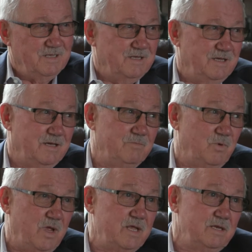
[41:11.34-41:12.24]
Yeah, and
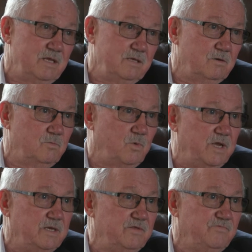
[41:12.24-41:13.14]
brandy,
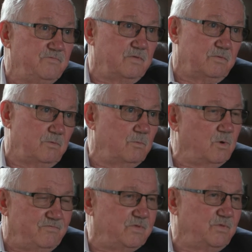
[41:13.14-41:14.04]
brandy's
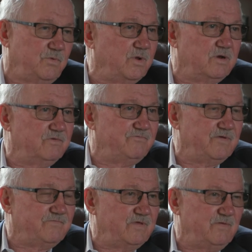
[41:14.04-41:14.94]
roughly
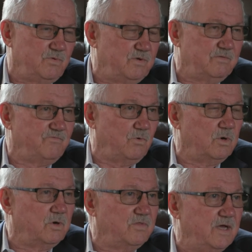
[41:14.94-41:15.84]

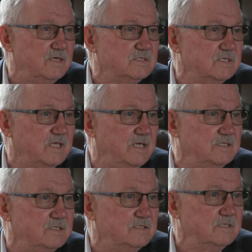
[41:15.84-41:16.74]
400,000
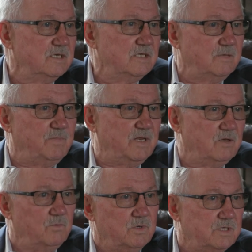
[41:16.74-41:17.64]
cases, depending
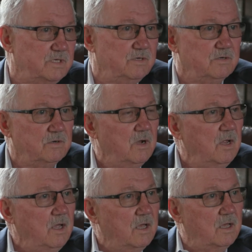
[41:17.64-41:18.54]
on what year.
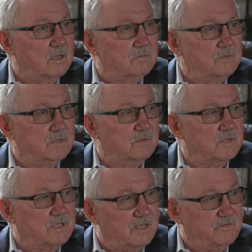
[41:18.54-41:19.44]

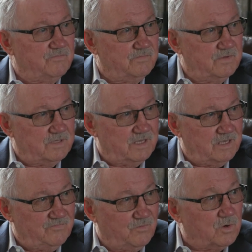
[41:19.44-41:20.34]
It
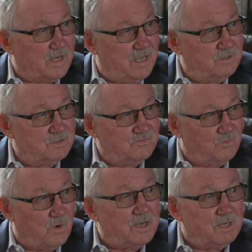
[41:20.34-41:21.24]
takes 4 gallons of
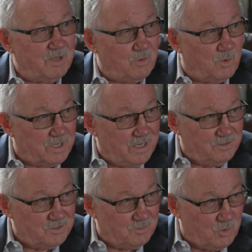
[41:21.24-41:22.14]
wine to make 1
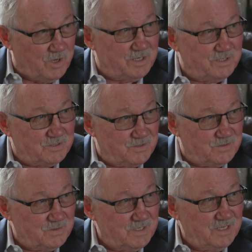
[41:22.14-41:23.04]
gallon of brandy. So